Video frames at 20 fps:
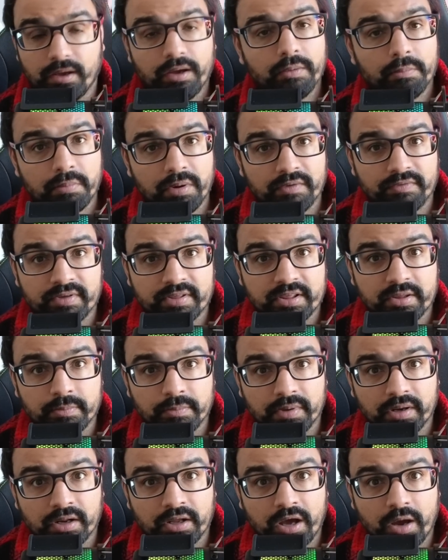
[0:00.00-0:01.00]
Rather
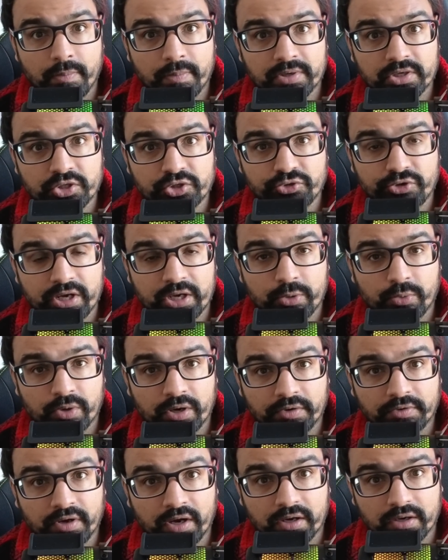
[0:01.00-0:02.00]
simple cup and string would
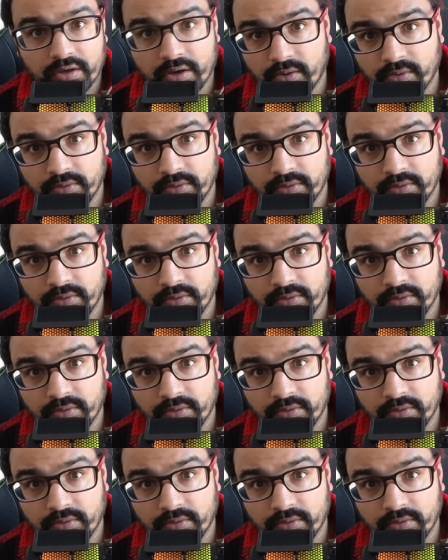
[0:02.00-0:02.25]
have done, no?